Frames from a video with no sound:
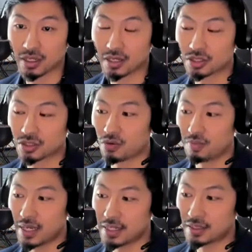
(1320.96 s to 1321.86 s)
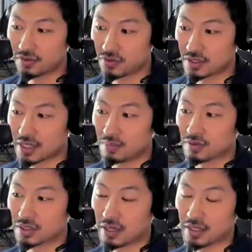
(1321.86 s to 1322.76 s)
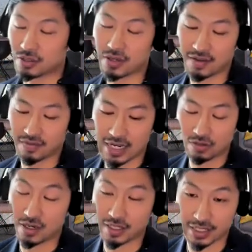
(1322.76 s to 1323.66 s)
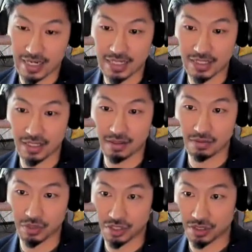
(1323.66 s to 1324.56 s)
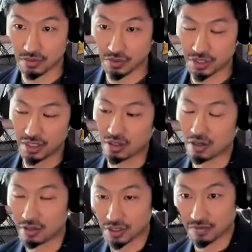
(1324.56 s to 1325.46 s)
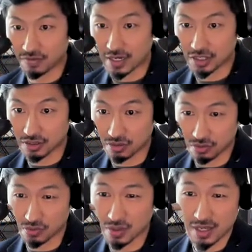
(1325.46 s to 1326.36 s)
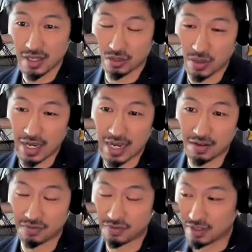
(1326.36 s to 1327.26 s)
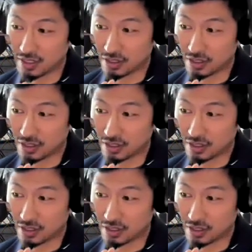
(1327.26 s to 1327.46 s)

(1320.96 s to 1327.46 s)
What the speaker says: there are so many different types of cells, and you have hyaluronic acid, which encourage the fascia to have